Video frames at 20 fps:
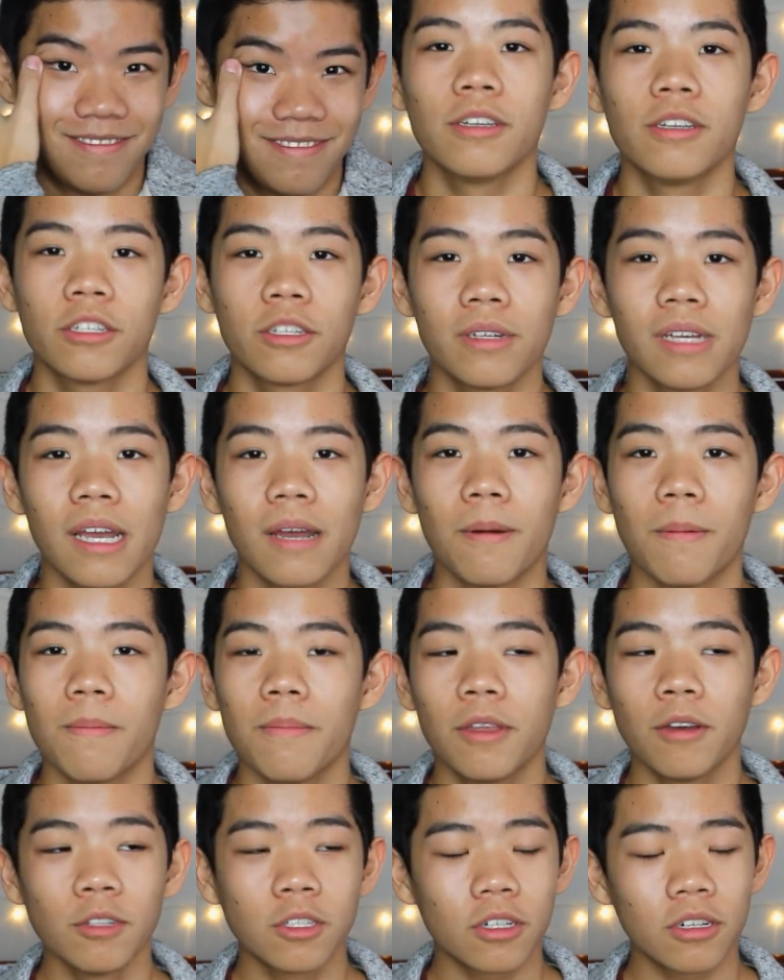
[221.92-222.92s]
So yeah,
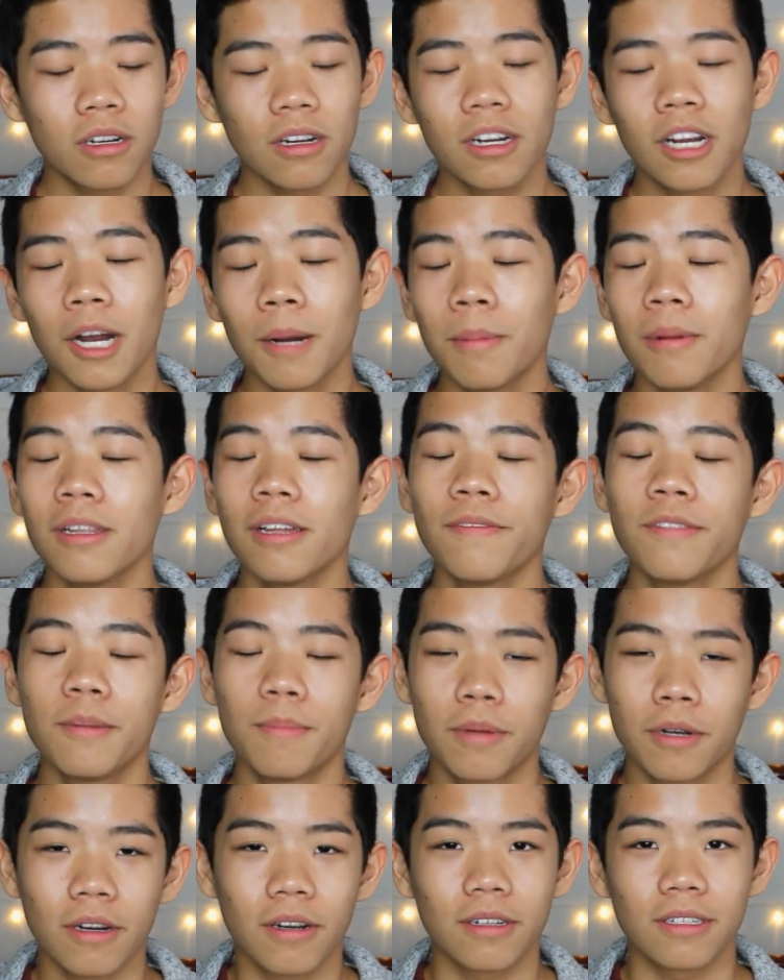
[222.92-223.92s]
those are a couple of the
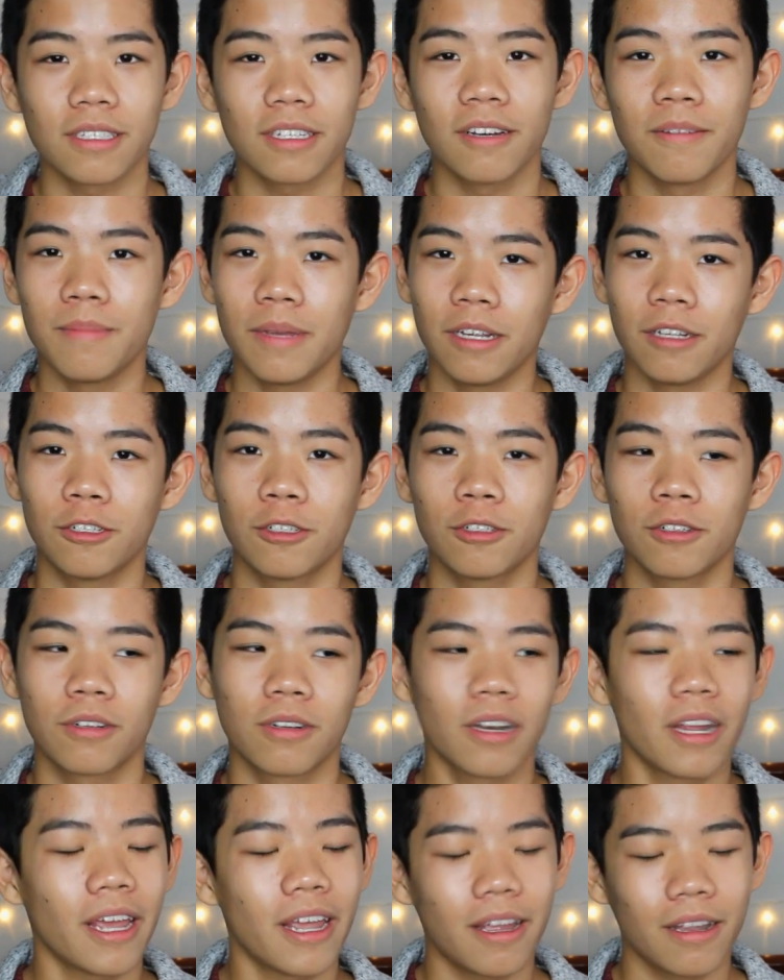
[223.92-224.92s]
perks of being
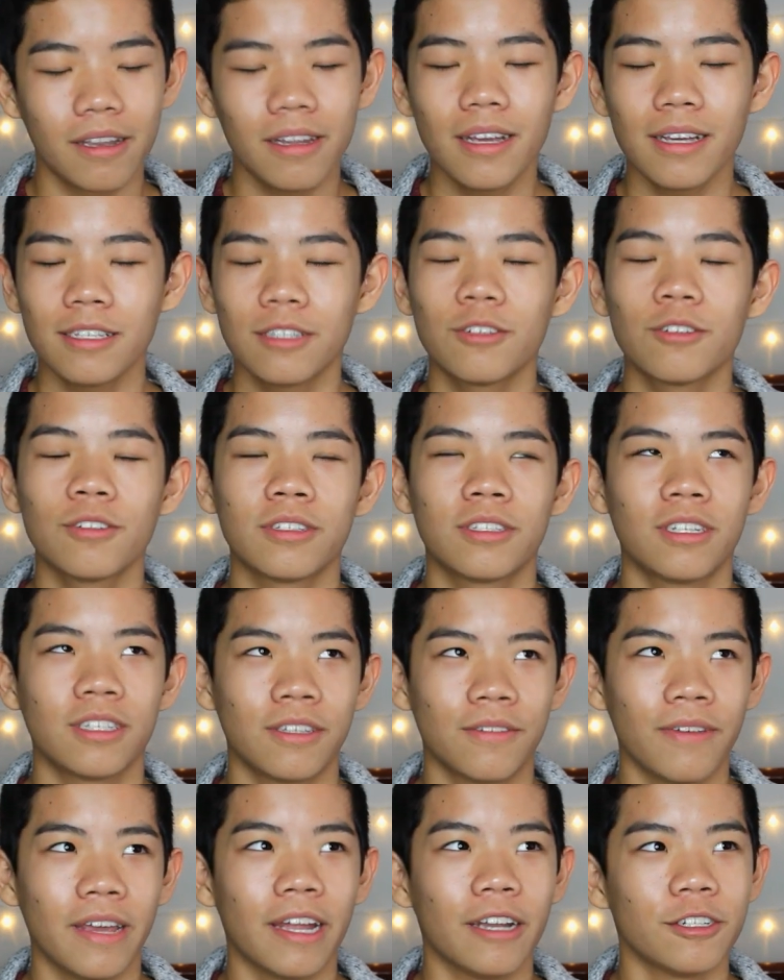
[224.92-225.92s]
short. And yes, there's
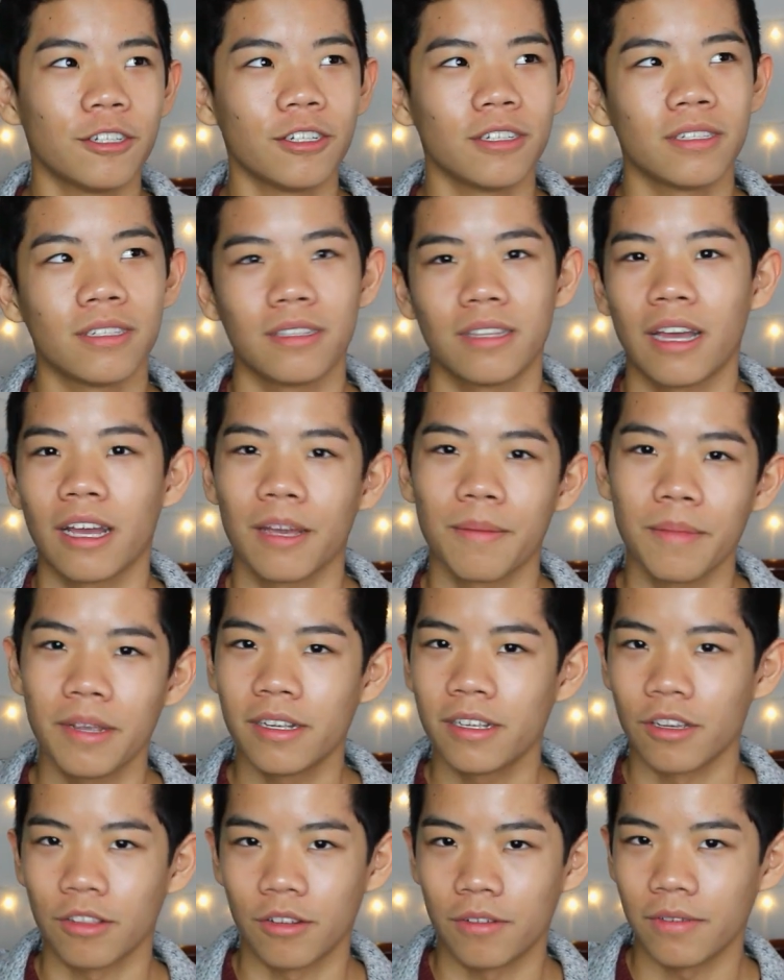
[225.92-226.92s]
disadvantages, and that can be
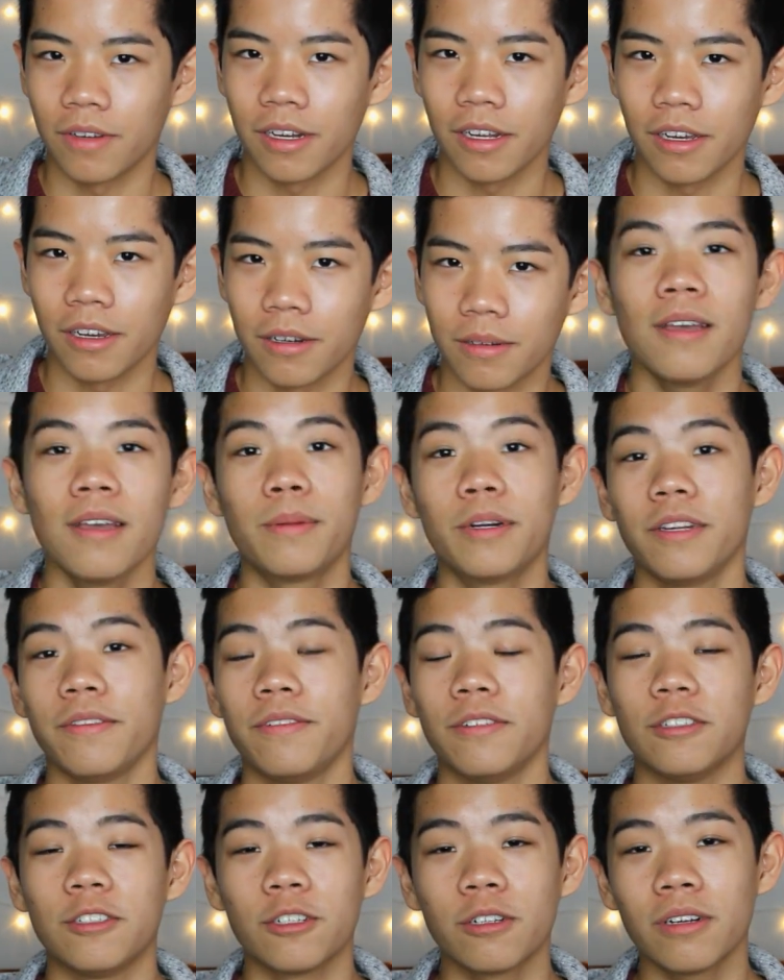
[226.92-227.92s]
another video. But if
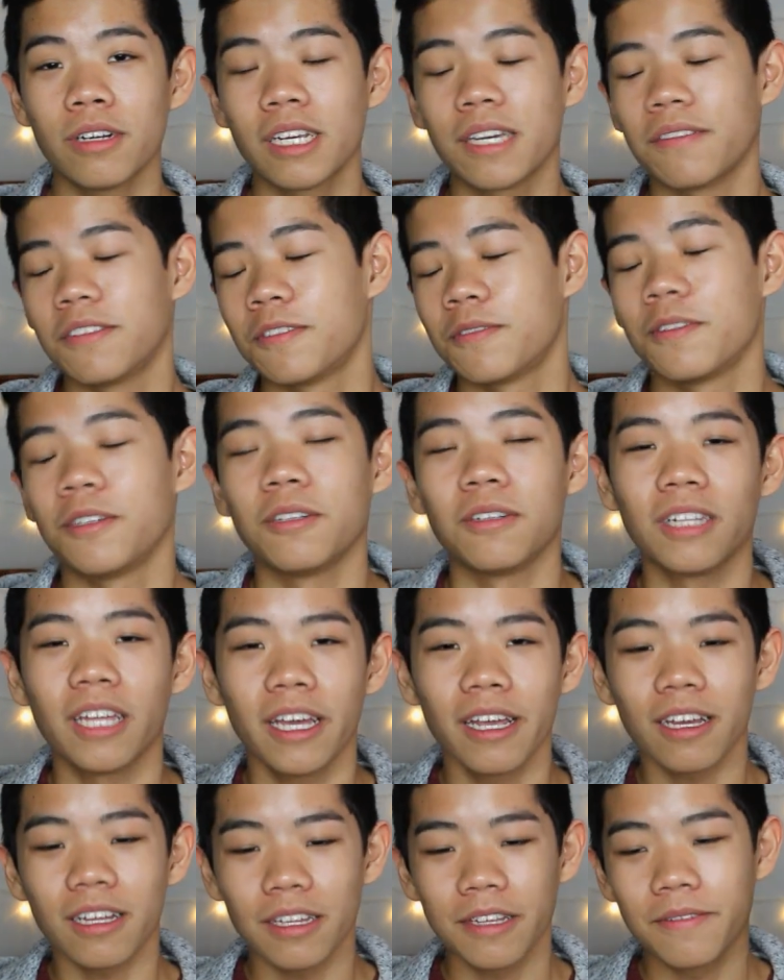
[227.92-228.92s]
you enjoyed, give this video a
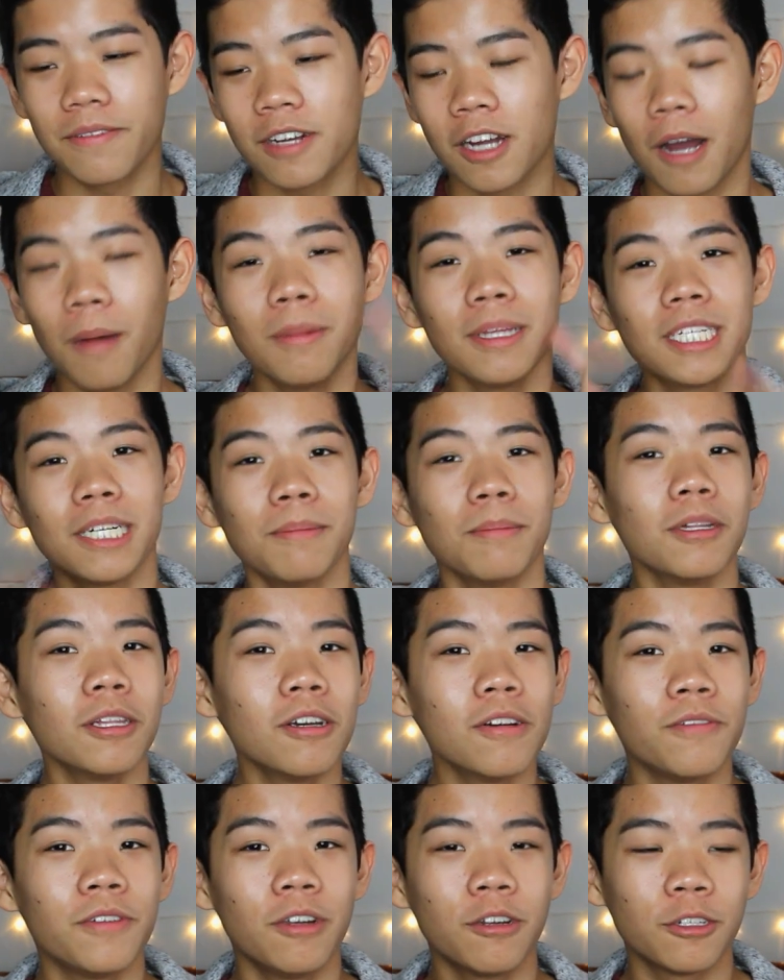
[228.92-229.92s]
like, leave a comment down
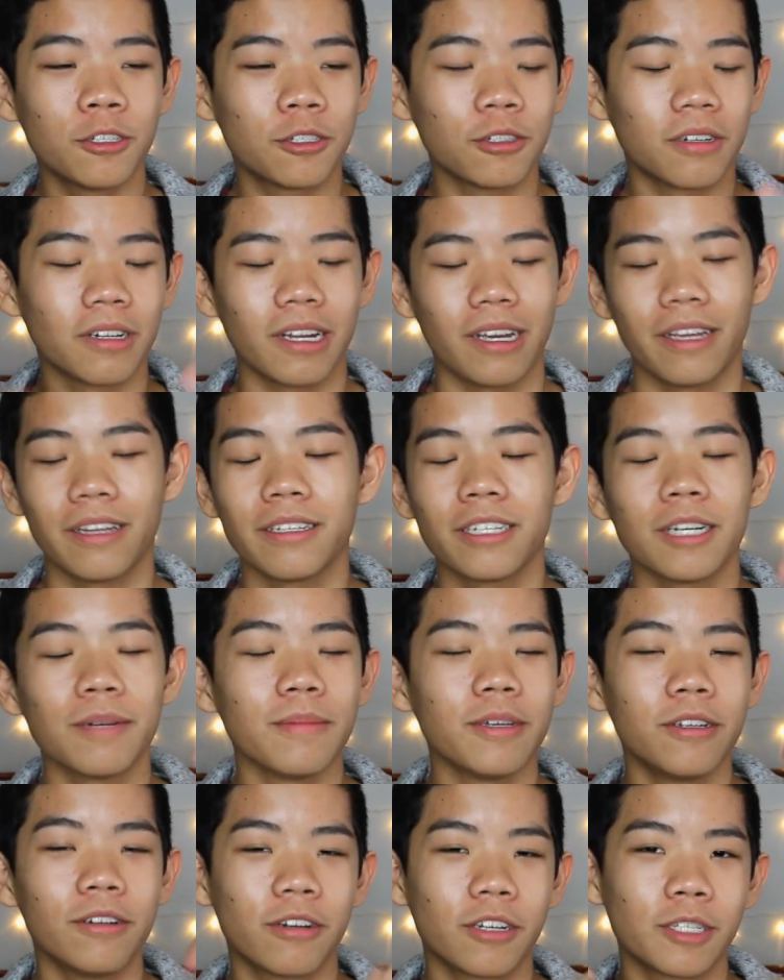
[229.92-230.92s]
below if you're short, and tell
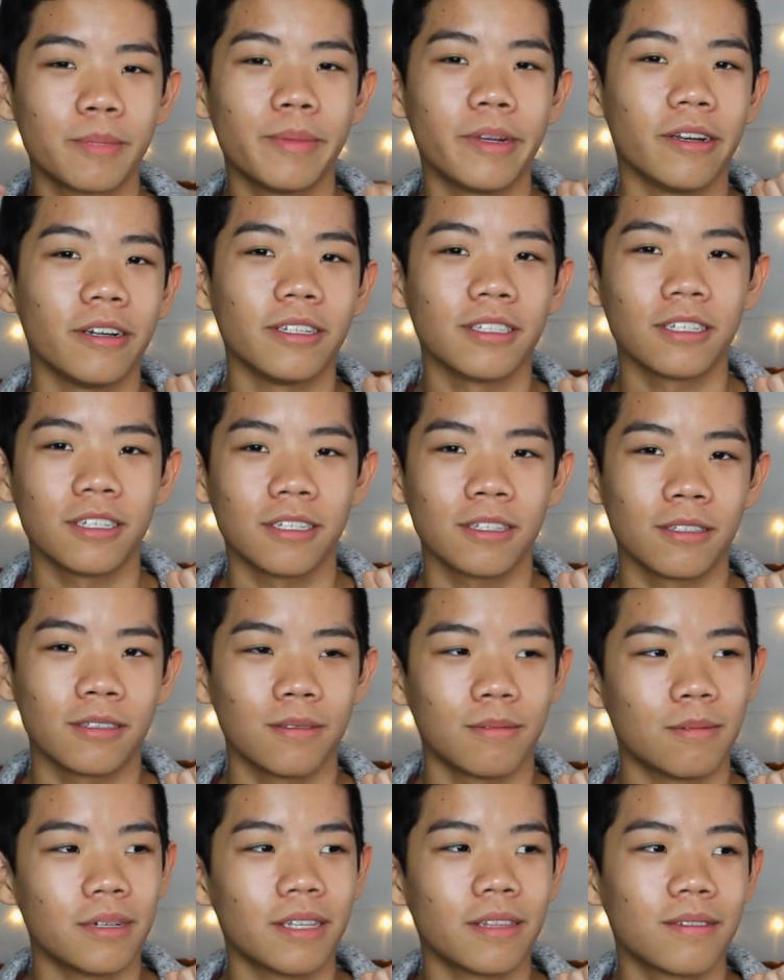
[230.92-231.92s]
me your experiences
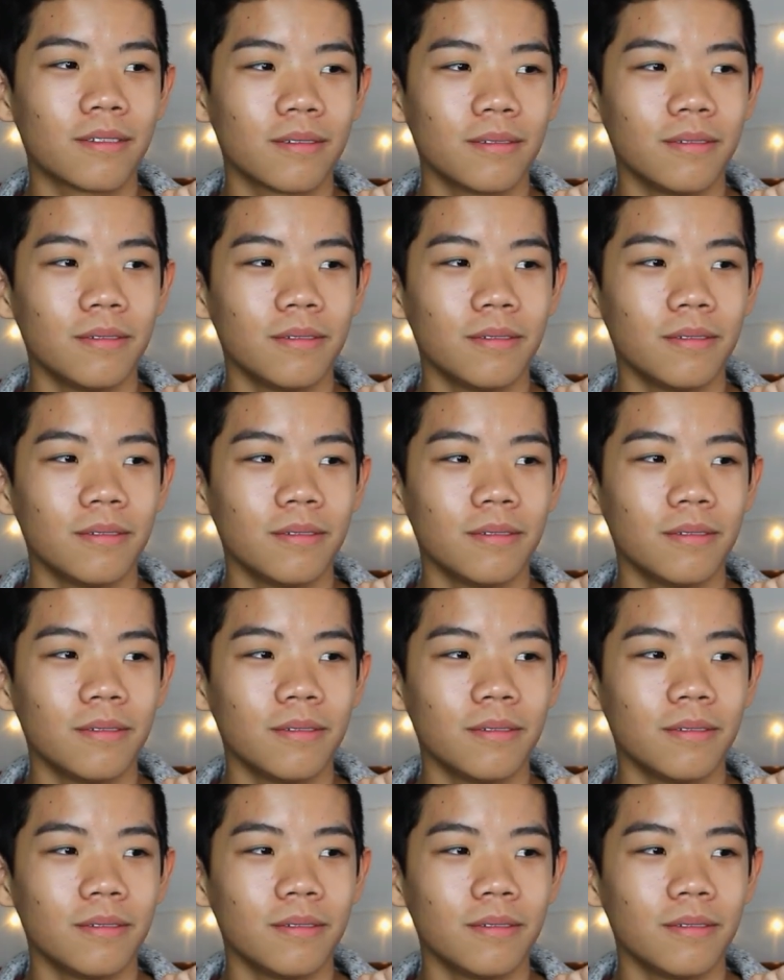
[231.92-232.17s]
with